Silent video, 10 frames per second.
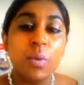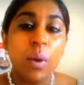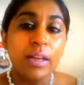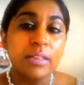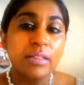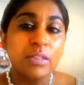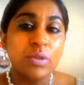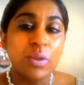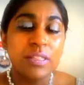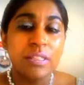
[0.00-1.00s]
quite
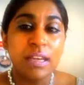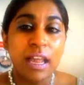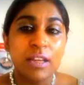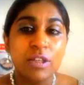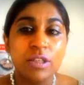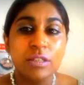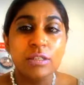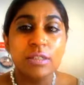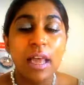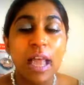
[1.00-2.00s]
distressed and
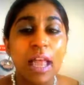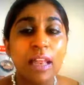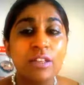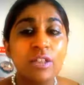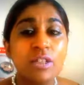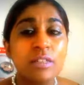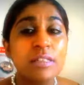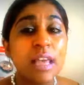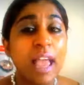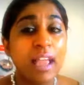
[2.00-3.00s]
anxious, and
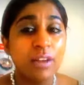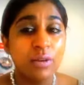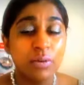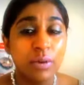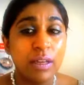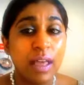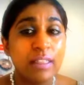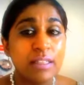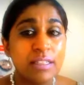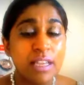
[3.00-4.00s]
she's angry
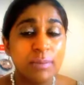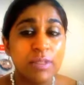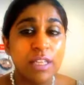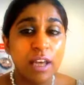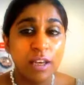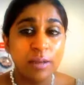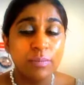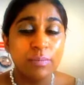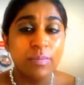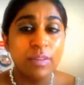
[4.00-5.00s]
at the same
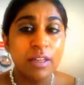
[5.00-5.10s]
time.